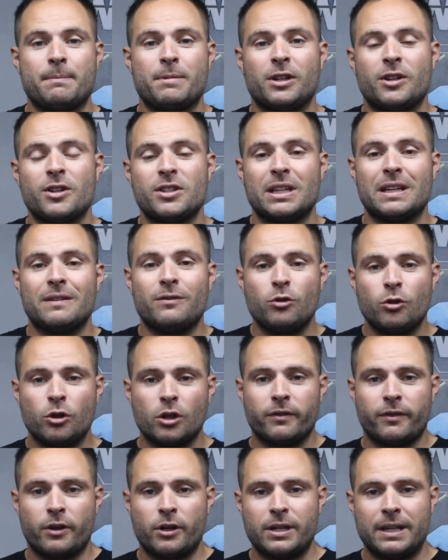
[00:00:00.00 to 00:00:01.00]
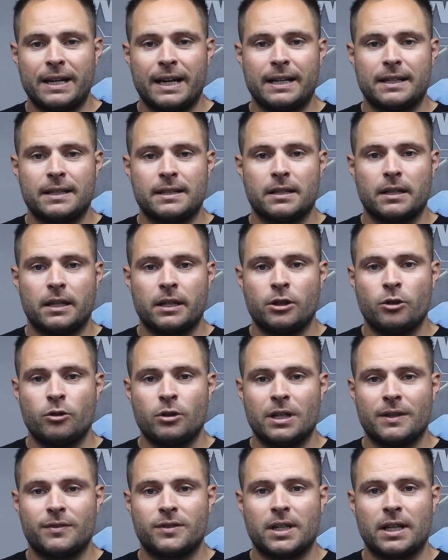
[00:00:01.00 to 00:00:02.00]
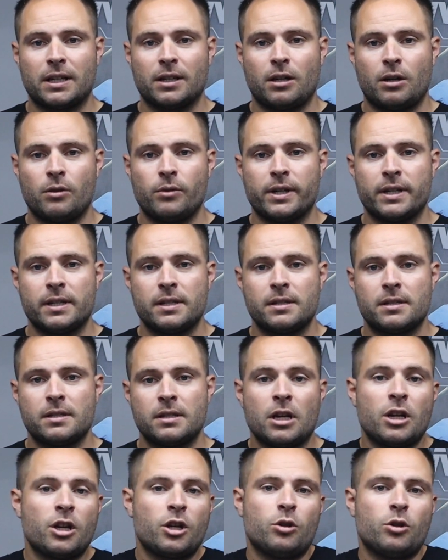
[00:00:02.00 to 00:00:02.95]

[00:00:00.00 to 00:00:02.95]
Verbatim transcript: Because if you could have only had a, a unit of 10 cultists,